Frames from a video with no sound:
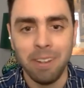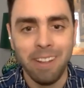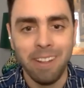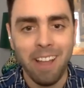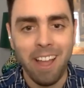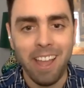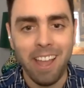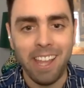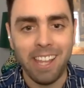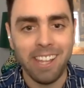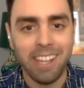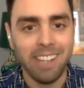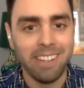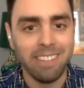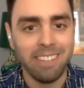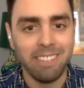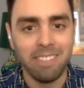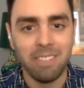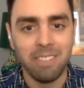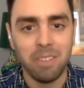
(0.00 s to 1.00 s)

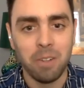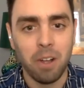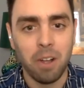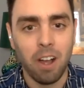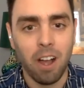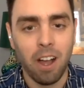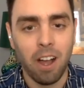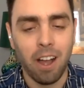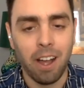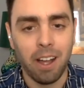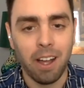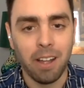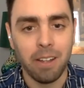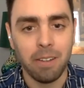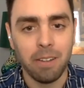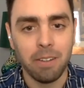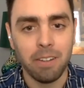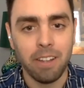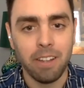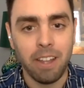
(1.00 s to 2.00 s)
in
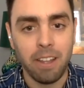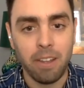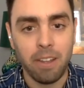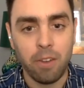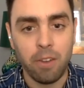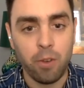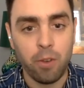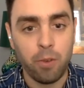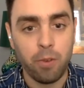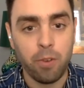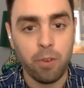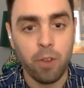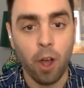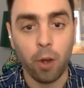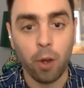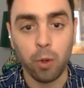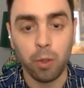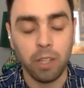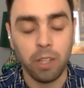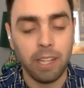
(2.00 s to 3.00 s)
not
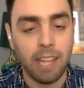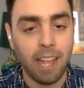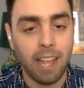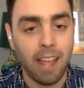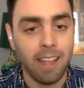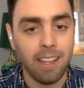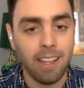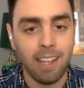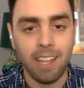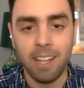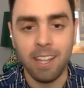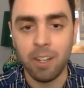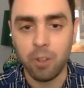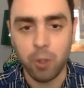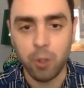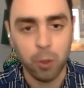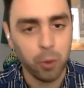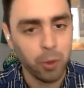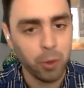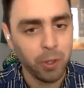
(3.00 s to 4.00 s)
only in a
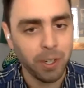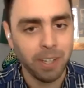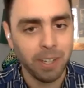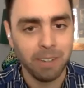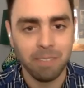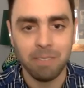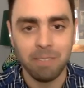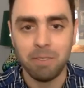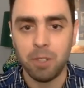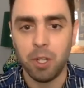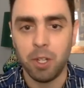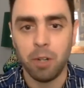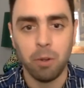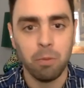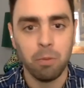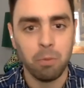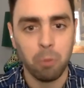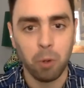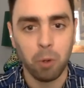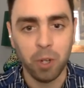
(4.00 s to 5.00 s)
touring,
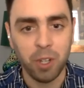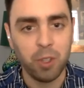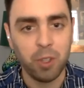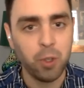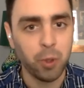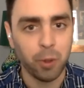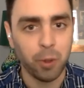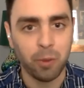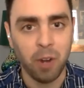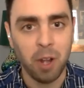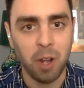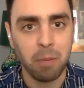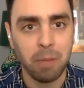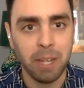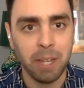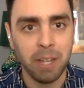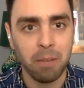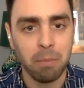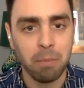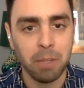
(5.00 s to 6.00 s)
working touring rock
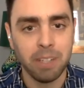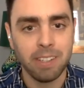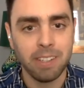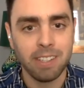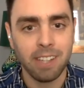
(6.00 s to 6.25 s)
band, but